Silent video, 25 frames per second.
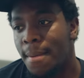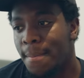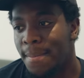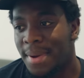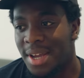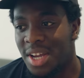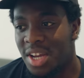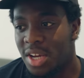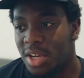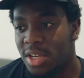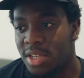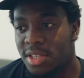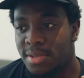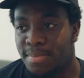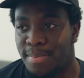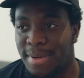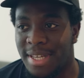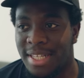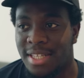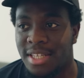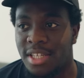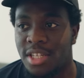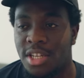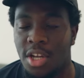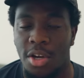because
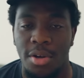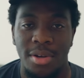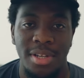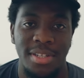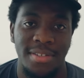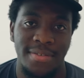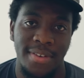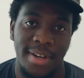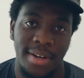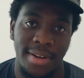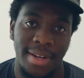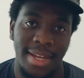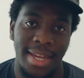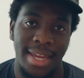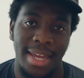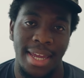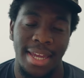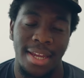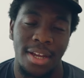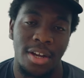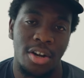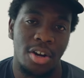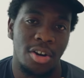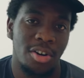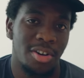Peter Do is very
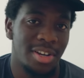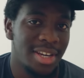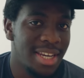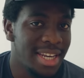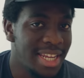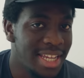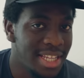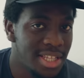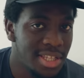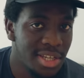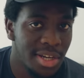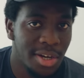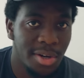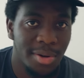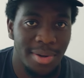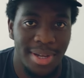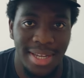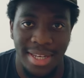incognito.